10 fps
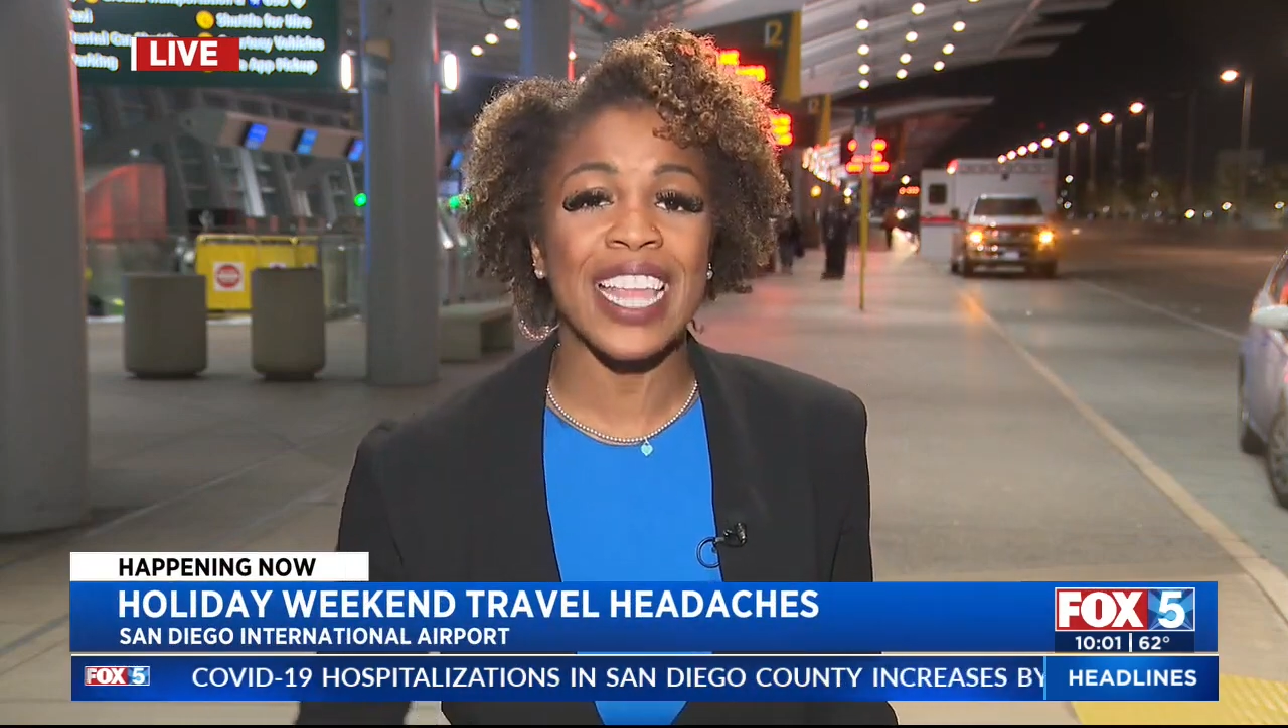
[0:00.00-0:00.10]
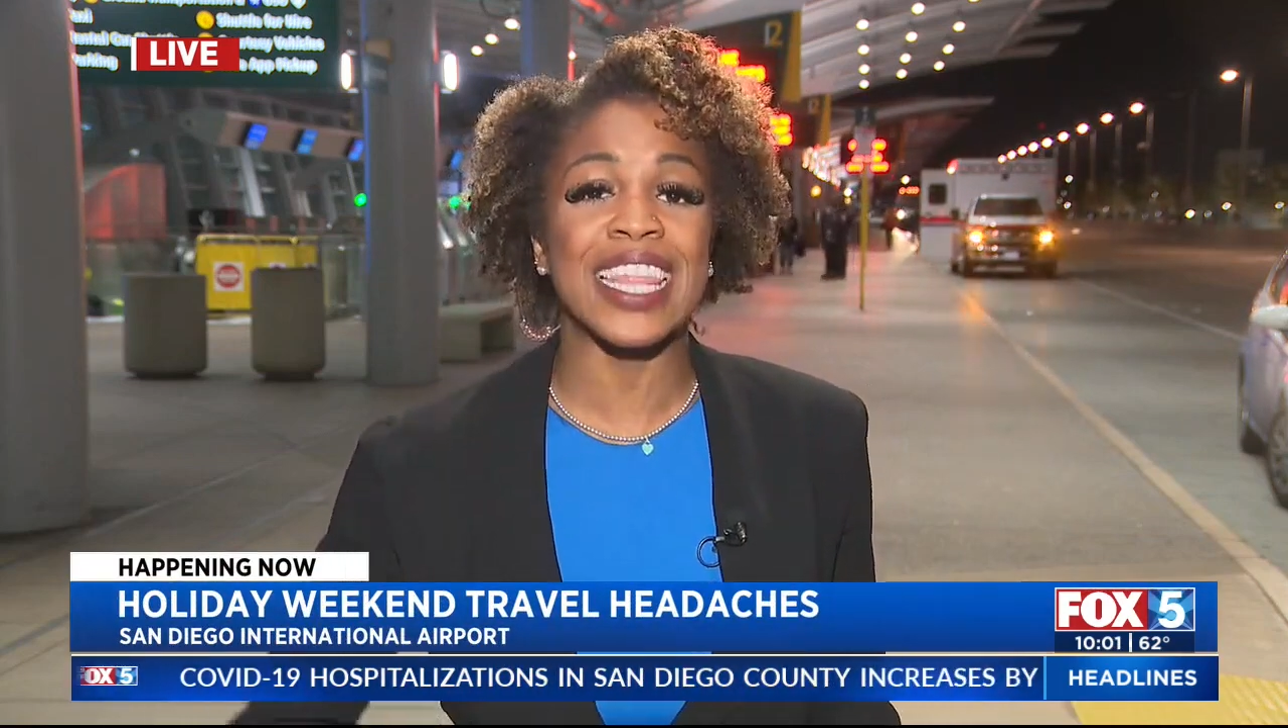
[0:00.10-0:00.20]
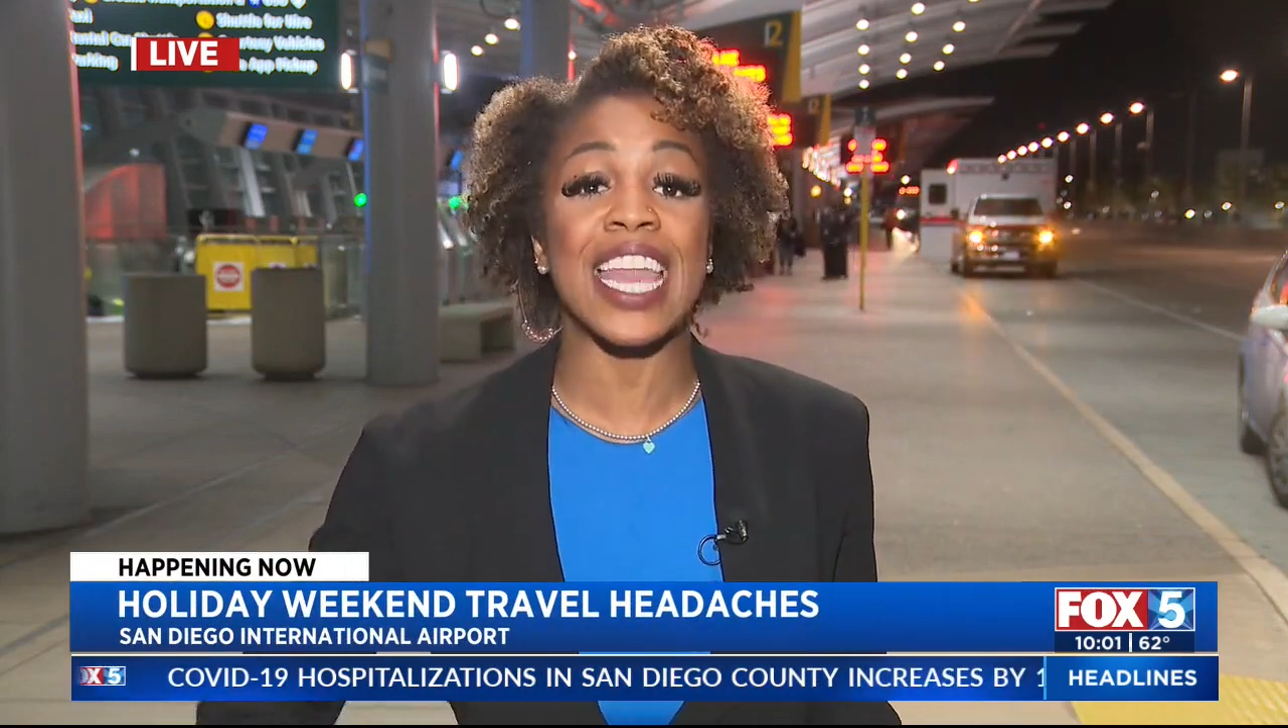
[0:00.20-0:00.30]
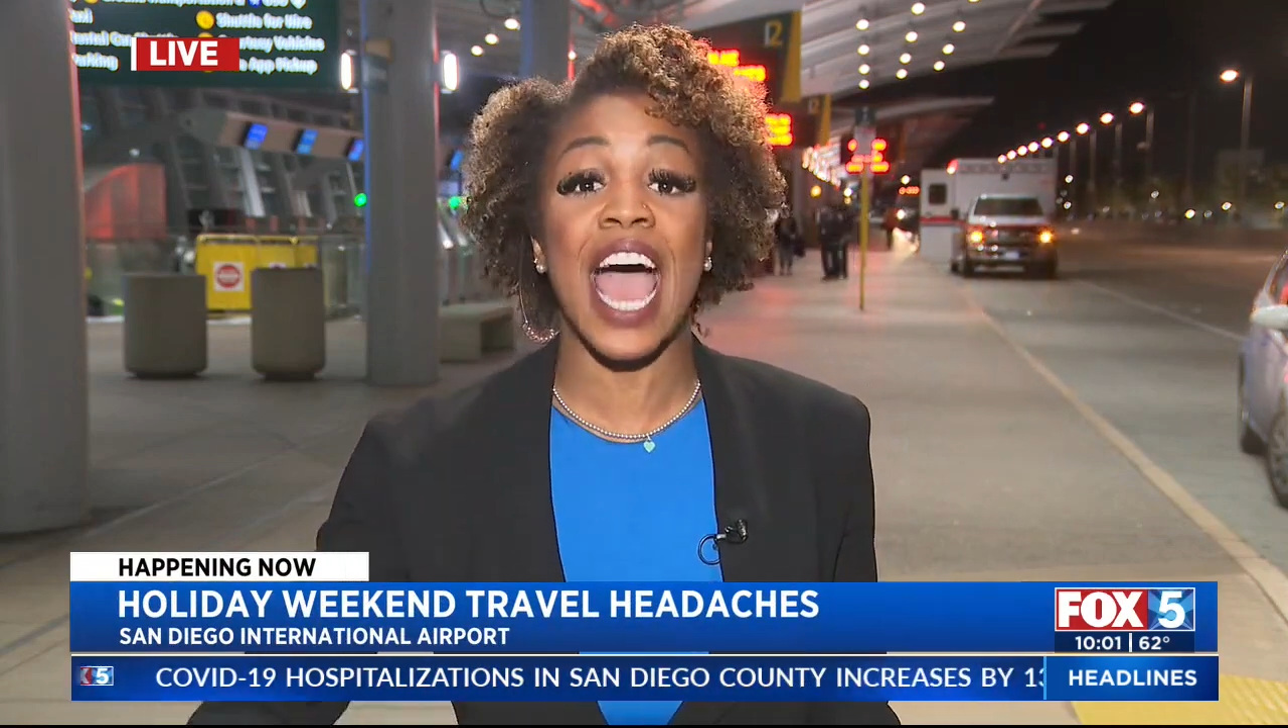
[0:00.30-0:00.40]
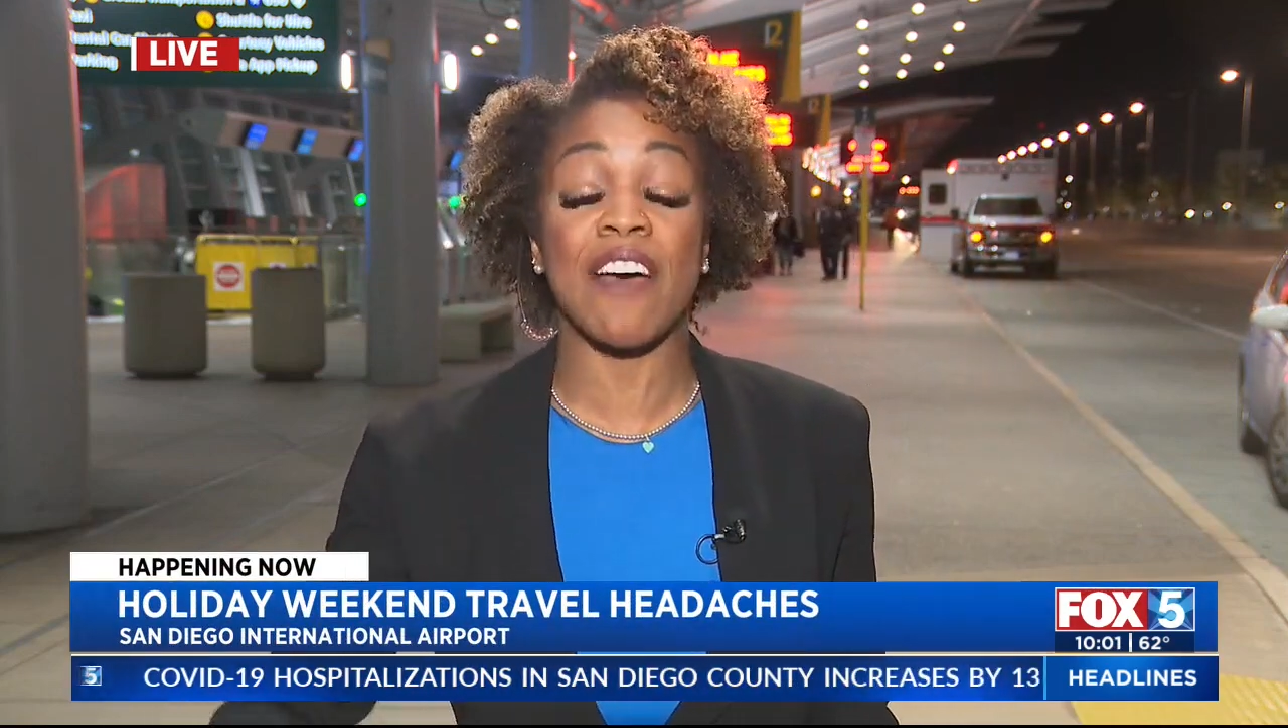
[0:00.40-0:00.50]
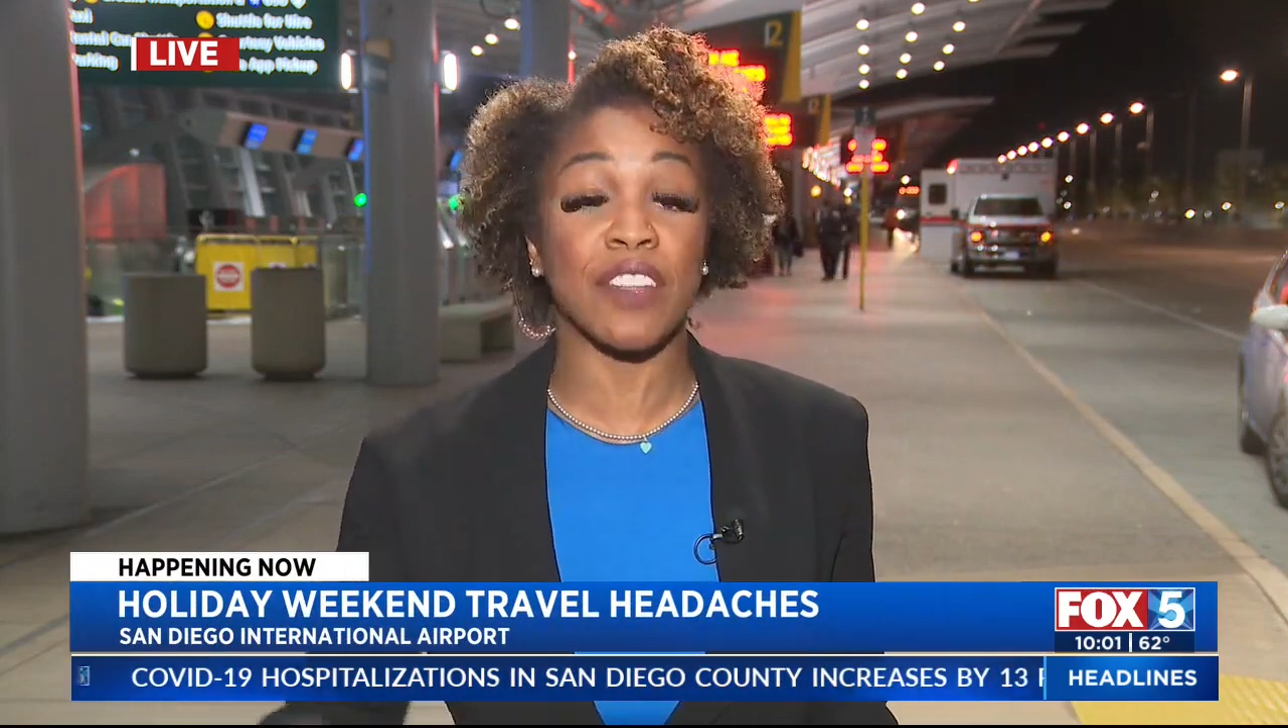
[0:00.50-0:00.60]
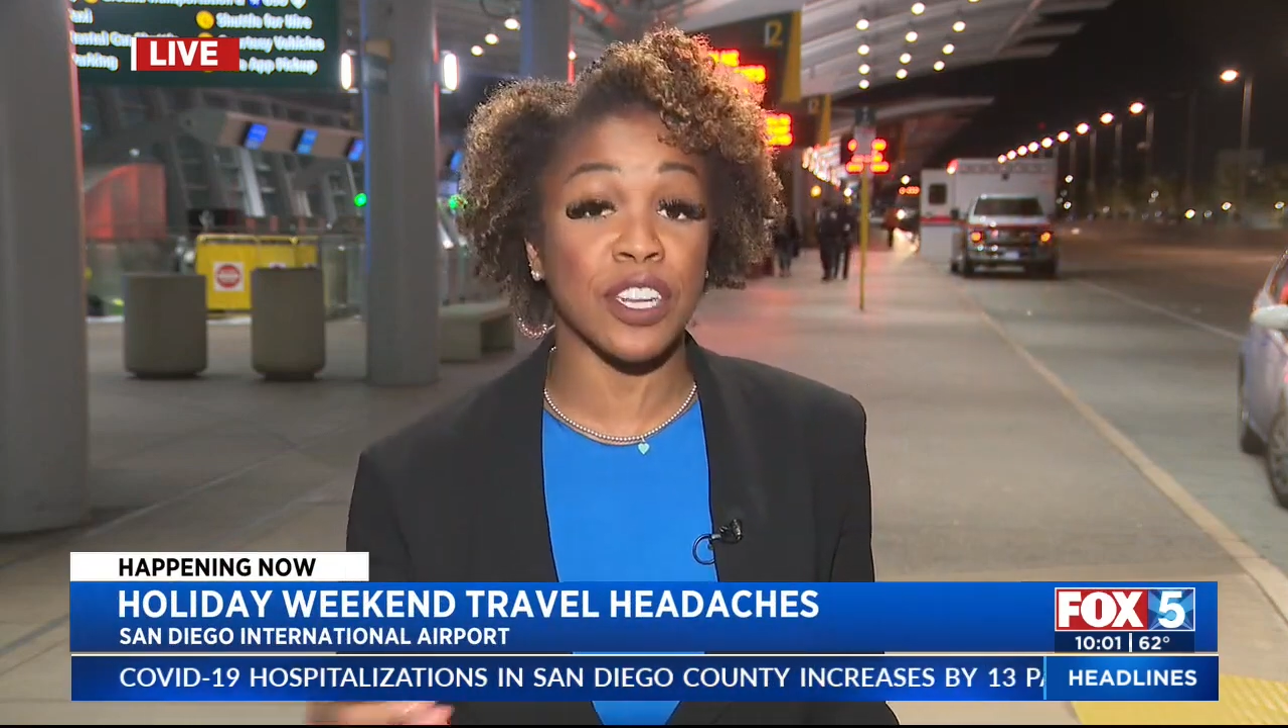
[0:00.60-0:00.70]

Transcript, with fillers: then having